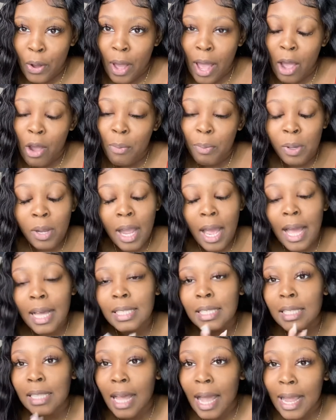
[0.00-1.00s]
I hope you
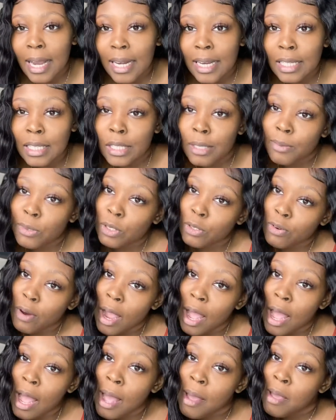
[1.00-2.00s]
guys like and
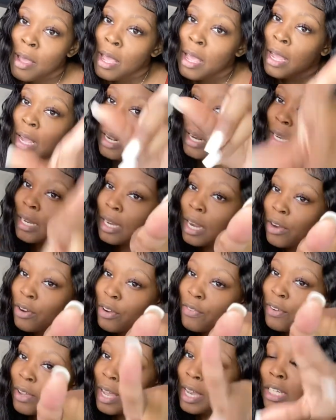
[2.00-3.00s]
subscribe. Click that
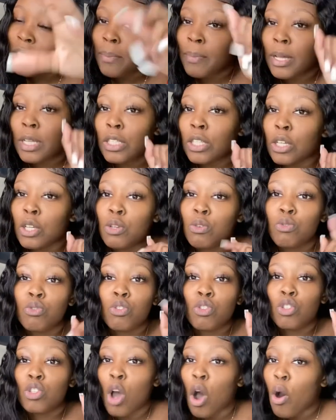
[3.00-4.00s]
notification bell so you
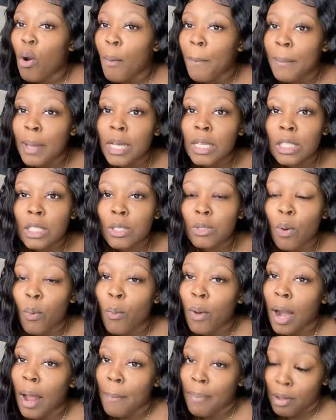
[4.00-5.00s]
don't miss
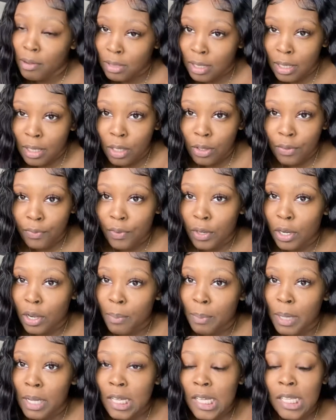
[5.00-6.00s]
when I post another video,
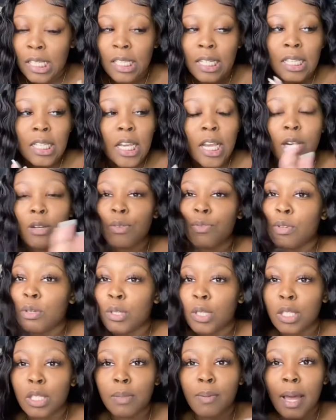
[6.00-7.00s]
because these hair
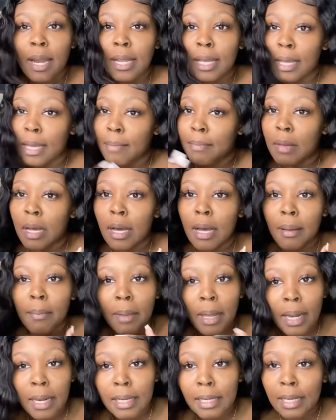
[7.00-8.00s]
reviews is about to keep
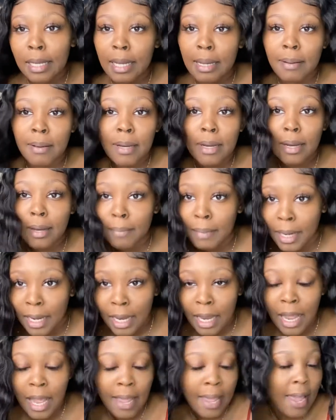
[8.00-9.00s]
coming, keep
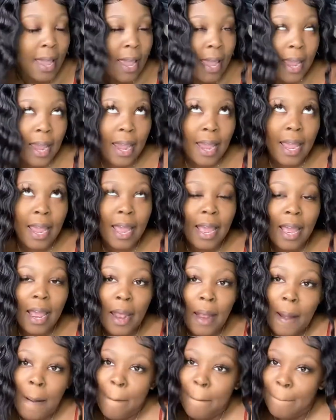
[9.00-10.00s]
coming.
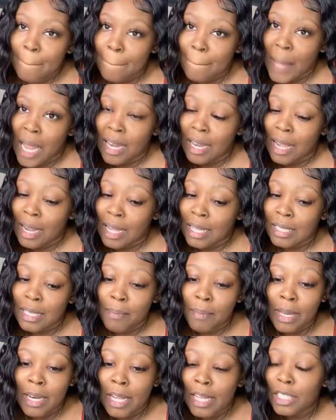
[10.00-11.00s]
And like I said,
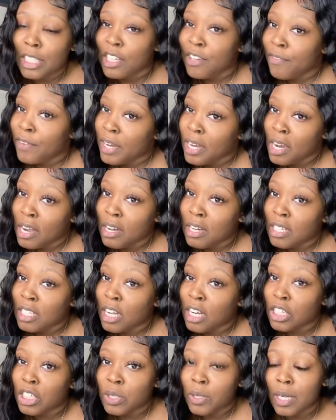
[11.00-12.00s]
my next two videos
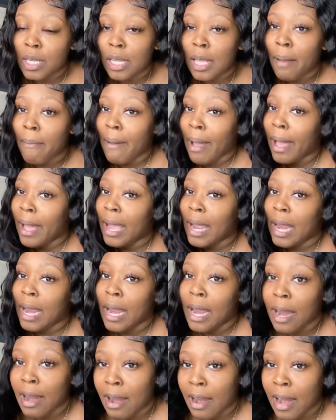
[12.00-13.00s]
are strictly about
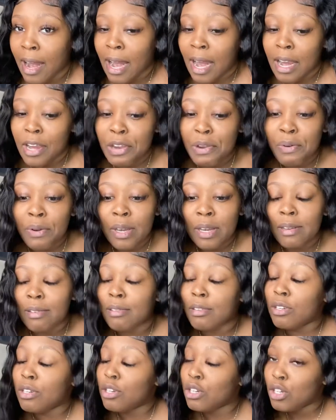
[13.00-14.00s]
hair, and you
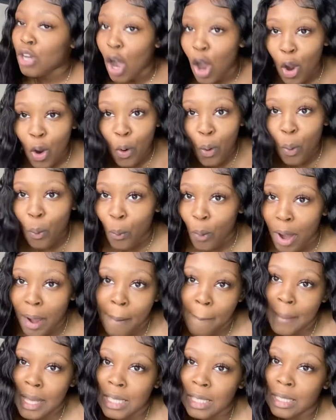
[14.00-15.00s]
don't want to
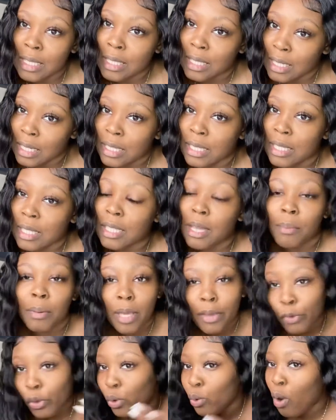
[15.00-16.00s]
miss the tea, sis. I'm
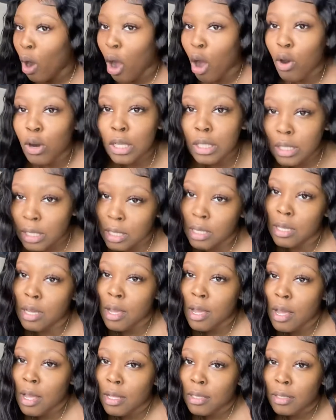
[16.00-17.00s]
giving you all the tea.
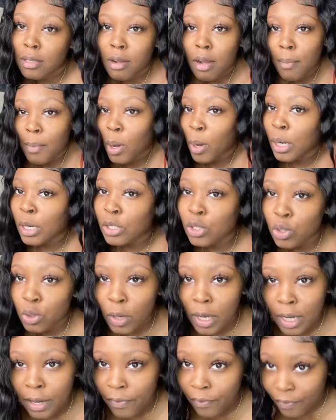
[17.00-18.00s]
So come on and
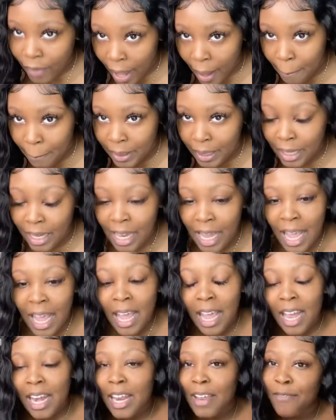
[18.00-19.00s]
join the family.
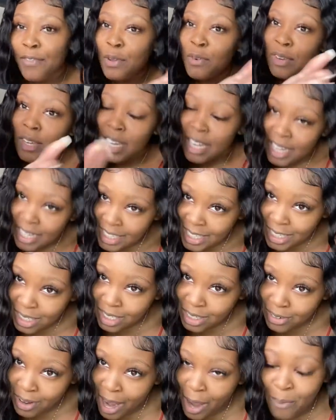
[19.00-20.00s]
And if you did
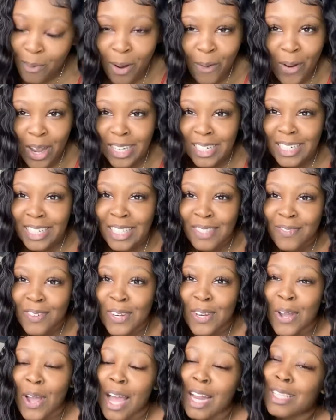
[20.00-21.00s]
subscribe while watching this
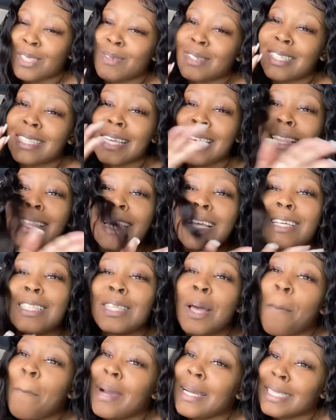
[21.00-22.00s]
video, I just want to say thank you
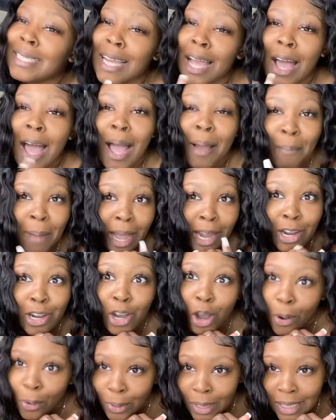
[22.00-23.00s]
so much, y'all. My
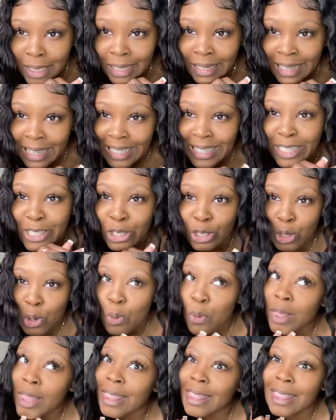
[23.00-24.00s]
goal is to get to
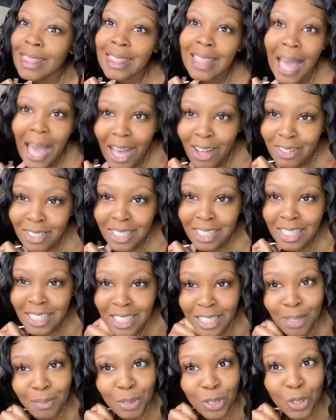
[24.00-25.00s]
two thousand
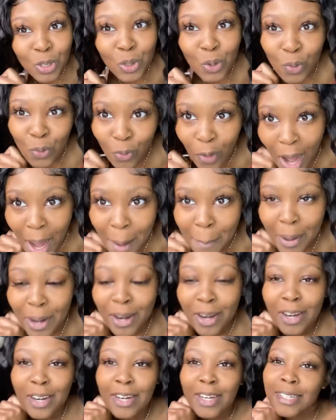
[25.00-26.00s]

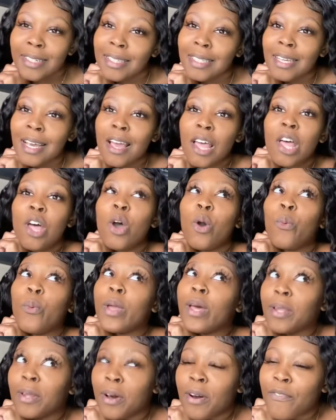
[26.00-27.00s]
subscribers.
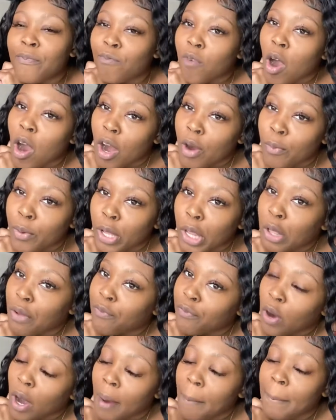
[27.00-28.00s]
We're a little far, we're a little
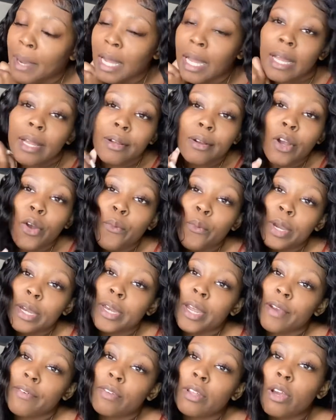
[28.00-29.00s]
far, but we're
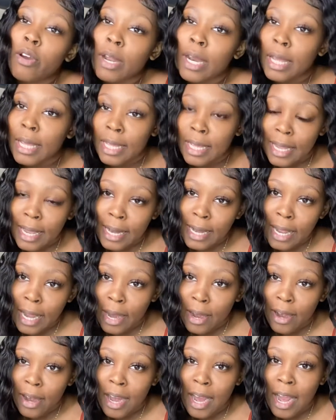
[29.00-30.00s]
definitely going to get there.